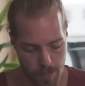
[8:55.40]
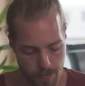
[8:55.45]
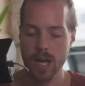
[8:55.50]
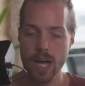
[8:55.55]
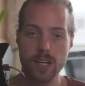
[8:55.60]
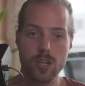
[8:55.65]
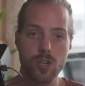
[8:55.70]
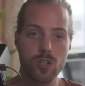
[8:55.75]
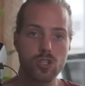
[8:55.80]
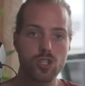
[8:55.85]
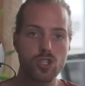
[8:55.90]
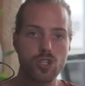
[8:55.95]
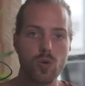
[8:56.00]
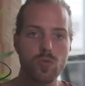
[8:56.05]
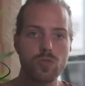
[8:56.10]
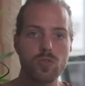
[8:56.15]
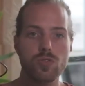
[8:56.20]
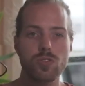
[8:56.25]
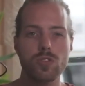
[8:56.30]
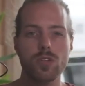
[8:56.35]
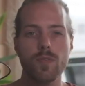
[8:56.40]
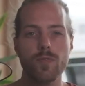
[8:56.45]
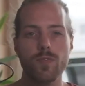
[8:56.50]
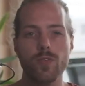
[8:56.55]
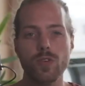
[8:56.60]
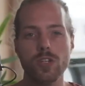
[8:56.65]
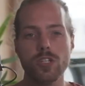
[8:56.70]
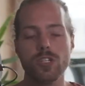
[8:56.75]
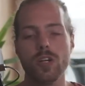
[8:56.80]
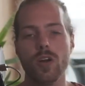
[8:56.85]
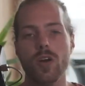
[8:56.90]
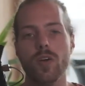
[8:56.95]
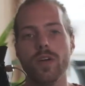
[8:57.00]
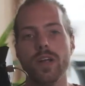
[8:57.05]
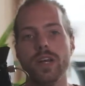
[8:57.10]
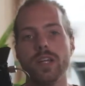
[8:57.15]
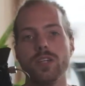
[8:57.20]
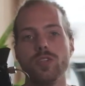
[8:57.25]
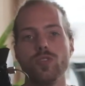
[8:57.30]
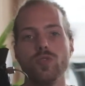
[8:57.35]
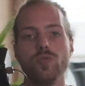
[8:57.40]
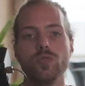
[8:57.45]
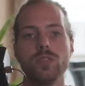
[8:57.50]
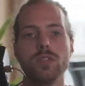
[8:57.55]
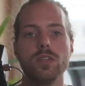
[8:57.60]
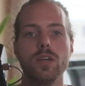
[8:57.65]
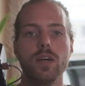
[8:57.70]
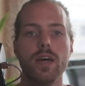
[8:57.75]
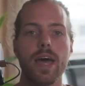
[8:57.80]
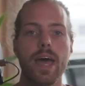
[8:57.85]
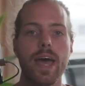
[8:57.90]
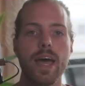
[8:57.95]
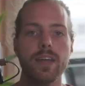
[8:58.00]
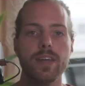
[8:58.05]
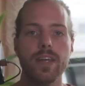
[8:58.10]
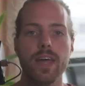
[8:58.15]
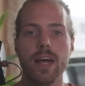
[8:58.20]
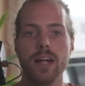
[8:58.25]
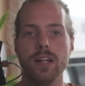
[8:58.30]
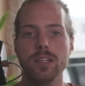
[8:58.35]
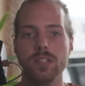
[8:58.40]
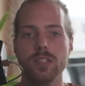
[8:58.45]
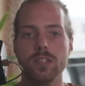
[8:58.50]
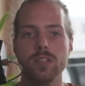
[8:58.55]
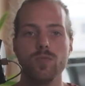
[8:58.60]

I'm gonna show you some footage I already used handheld,